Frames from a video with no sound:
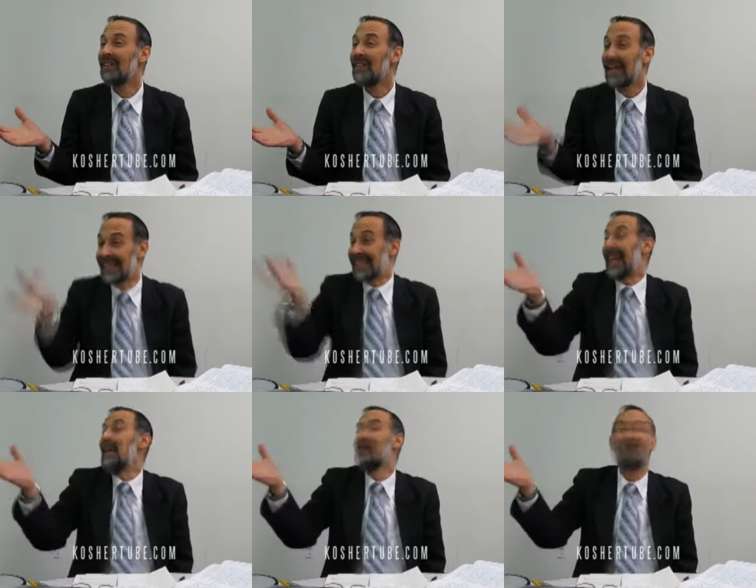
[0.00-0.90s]
and
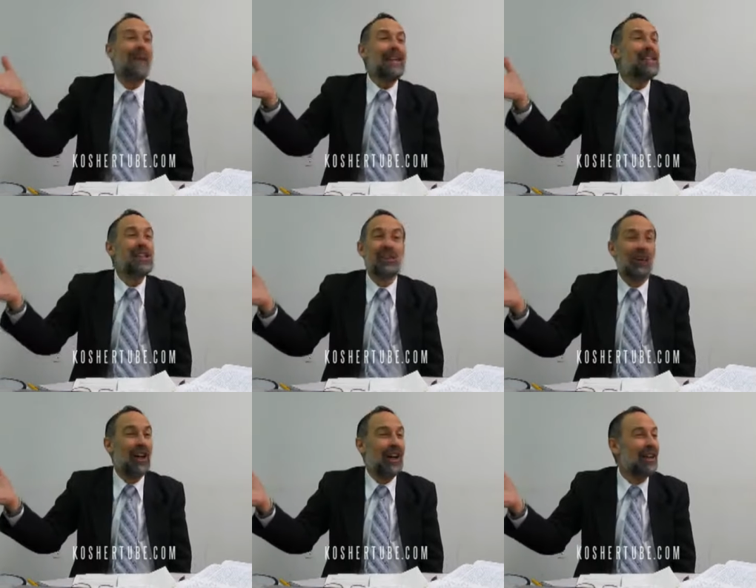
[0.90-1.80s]
save Beis
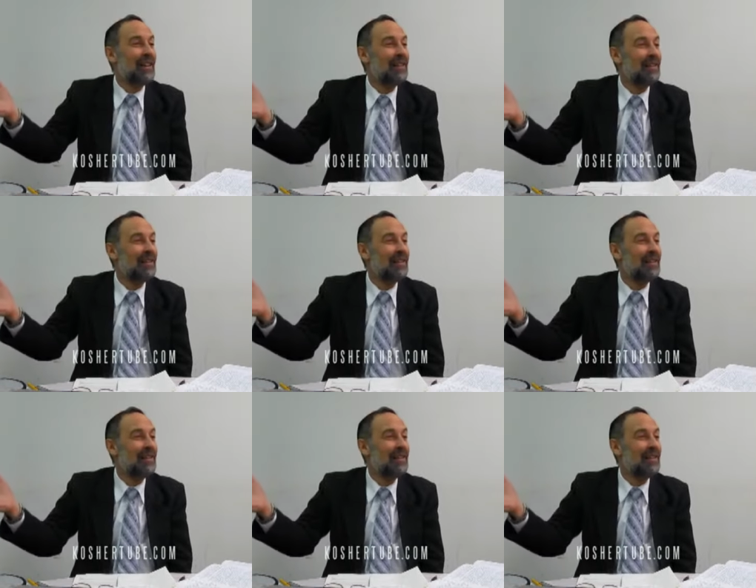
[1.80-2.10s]
Yisrael.